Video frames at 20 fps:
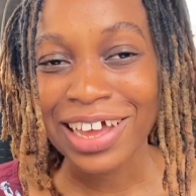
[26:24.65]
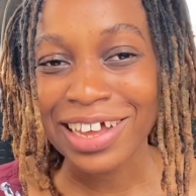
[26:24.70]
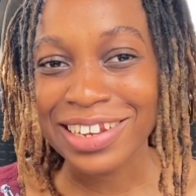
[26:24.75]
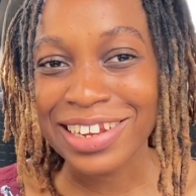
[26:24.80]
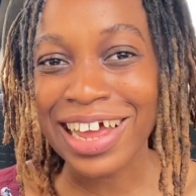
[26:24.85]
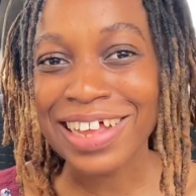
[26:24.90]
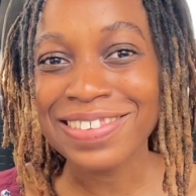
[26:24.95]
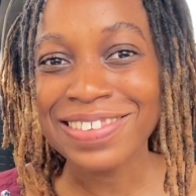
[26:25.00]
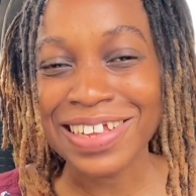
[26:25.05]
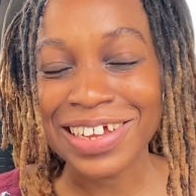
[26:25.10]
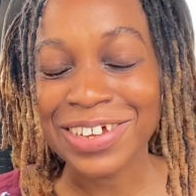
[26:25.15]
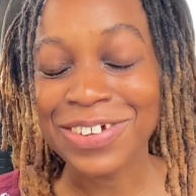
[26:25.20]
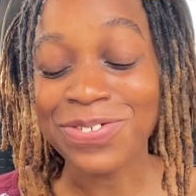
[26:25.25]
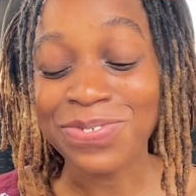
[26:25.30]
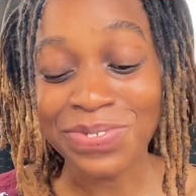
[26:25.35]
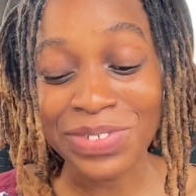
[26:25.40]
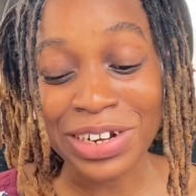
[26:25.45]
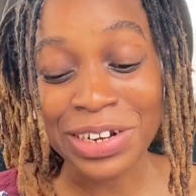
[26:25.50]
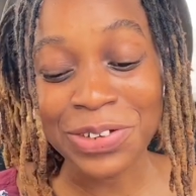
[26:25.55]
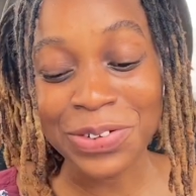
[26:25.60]
That's like
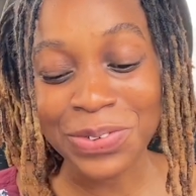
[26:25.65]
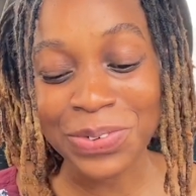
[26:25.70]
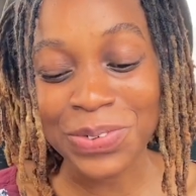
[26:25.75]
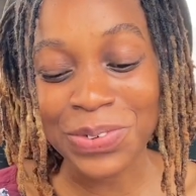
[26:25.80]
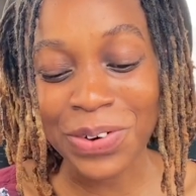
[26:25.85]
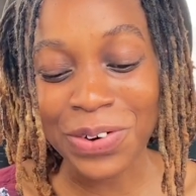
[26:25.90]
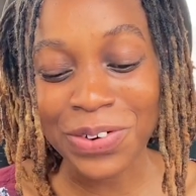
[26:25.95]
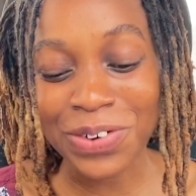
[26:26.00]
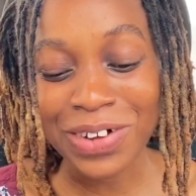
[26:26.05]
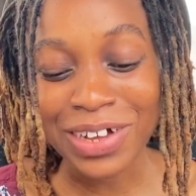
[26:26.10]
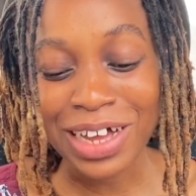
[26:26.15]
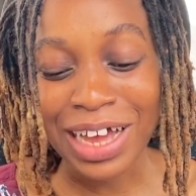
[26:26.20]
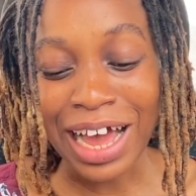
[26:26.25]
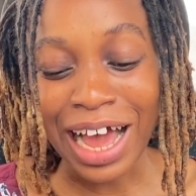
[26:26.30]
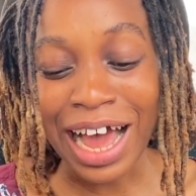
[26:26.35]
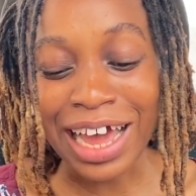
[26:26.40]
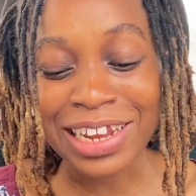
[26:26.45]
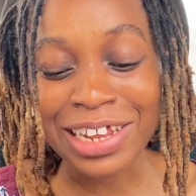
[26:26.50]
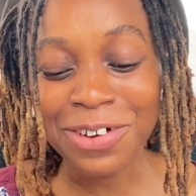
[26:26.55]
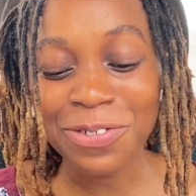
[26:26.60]
really cool.
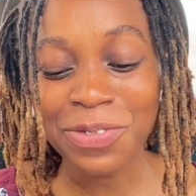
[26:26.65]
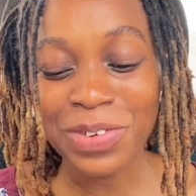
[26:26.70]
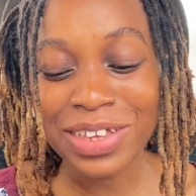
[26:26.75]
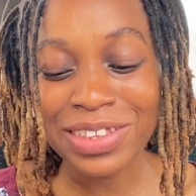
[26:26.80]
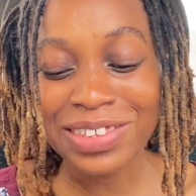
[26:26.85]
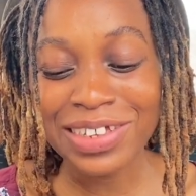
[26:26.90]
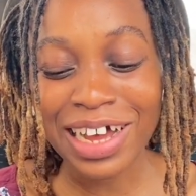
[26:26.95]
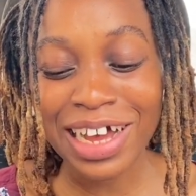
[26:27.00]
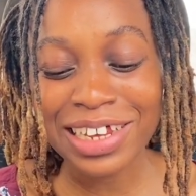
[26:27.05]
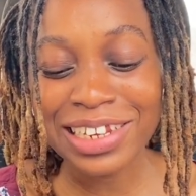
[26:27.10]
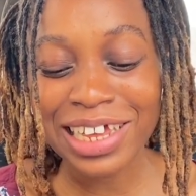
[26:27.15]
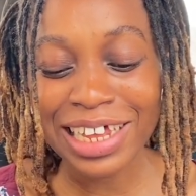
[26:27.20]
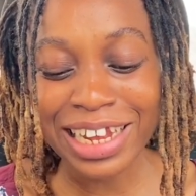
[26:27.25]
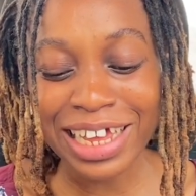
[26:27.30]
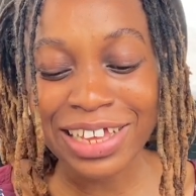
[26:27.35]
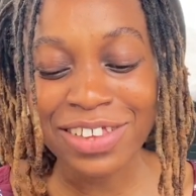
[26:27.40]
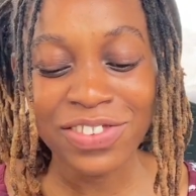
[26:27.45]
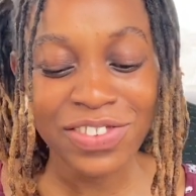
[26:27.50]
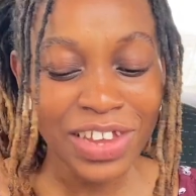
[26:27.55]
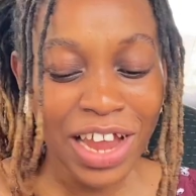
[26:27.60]
And then Winter, they're
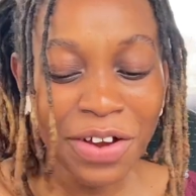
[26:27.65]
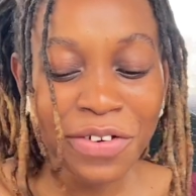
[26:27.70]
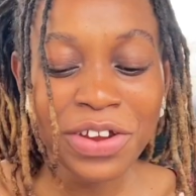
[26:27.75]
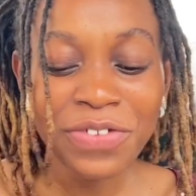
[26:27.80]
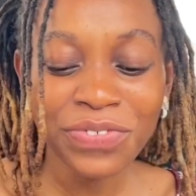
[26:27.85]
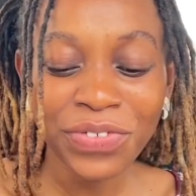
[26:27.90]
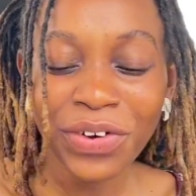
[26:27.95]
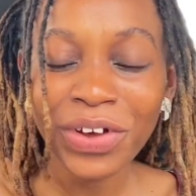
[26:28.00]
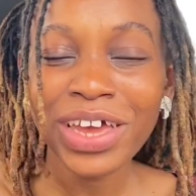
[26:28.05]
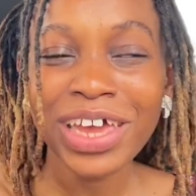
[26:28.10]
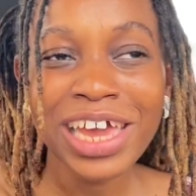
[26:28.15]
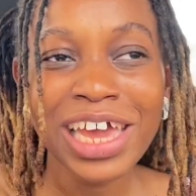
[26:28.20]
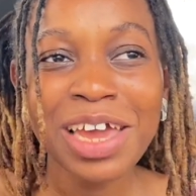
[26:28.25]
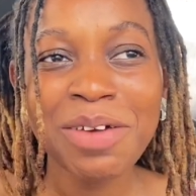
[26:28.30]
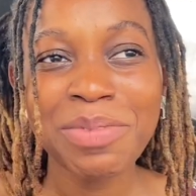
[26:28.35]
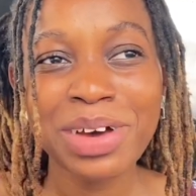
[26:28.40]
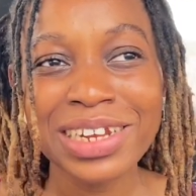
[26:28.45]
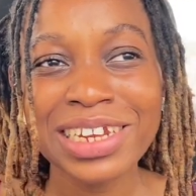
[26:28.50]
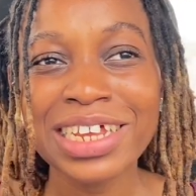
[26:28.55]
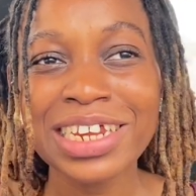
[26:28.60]
like cheering for
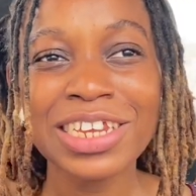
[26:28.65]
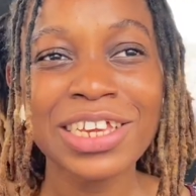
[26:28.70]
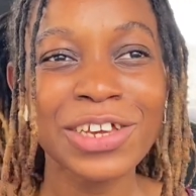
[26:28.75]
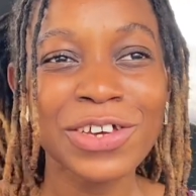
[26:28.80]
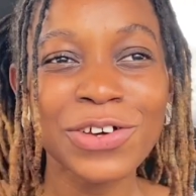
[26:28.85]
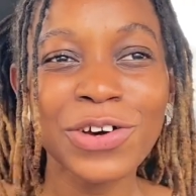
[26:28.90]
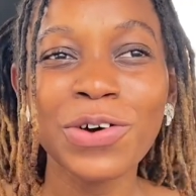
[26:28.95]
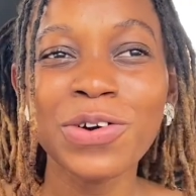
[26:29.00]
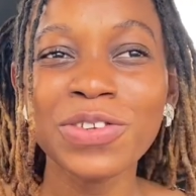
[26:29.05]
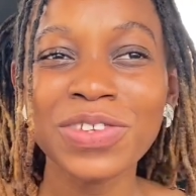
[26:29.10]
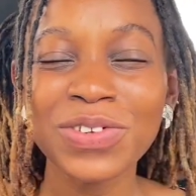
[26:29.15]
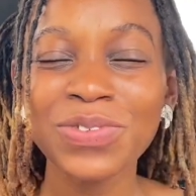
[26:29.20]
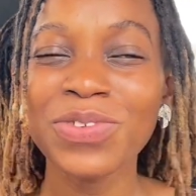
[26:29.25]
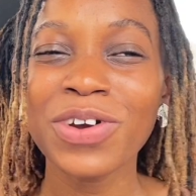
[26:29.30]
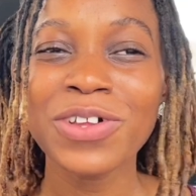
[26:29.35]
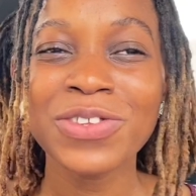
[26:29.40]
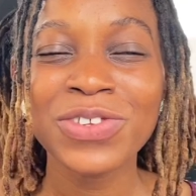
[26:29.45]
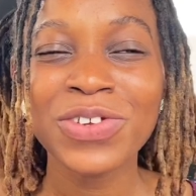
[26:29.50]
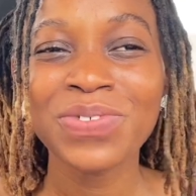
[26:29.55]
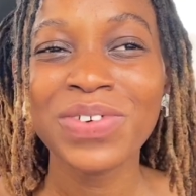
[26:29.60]
him, and then he
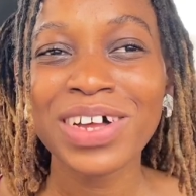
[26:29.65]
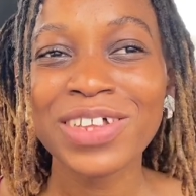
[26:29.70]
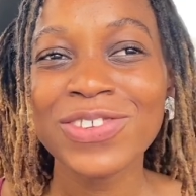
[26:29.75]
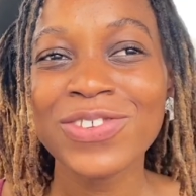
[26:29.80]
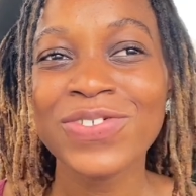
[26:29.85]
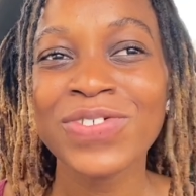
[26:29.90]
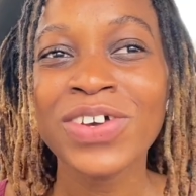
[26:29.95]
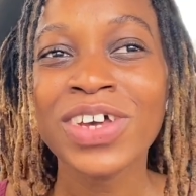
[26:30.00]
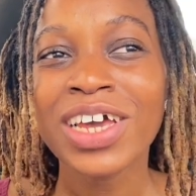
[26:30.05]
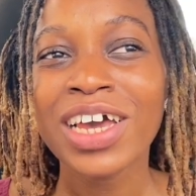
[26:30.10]
runs over to